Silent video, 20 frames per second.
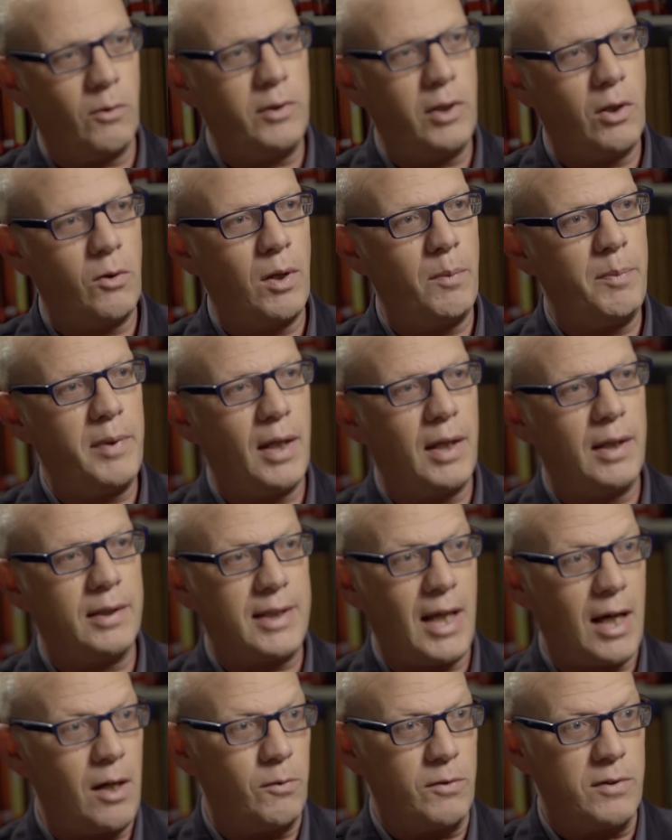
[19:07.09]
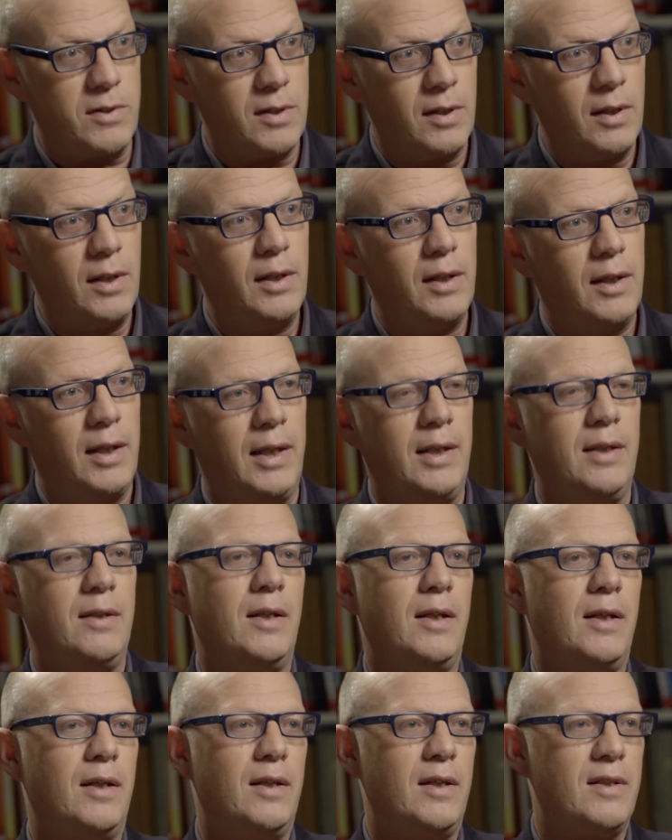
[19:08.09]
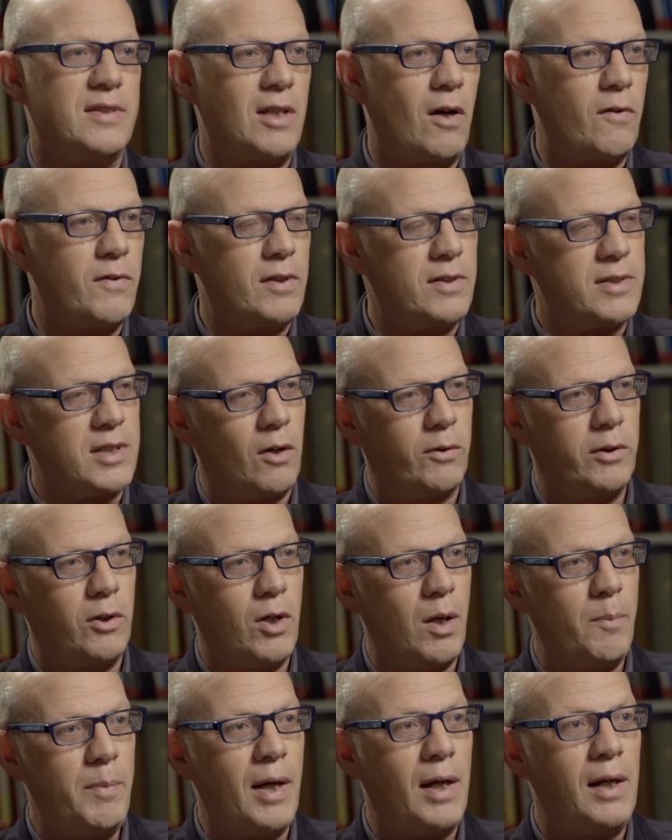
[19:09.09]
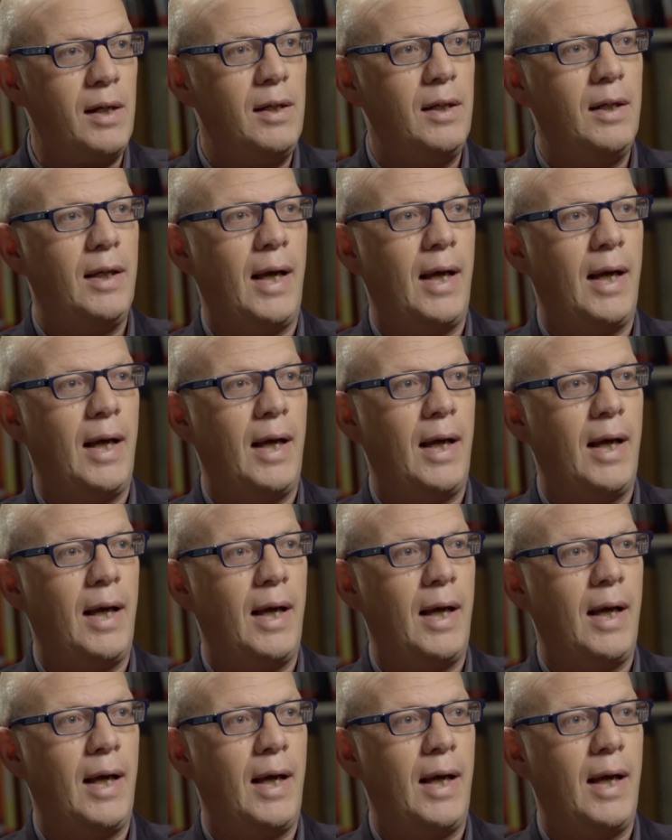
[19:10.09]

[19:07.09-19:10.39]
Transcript: Arabia towns in southern Saudi Arabia,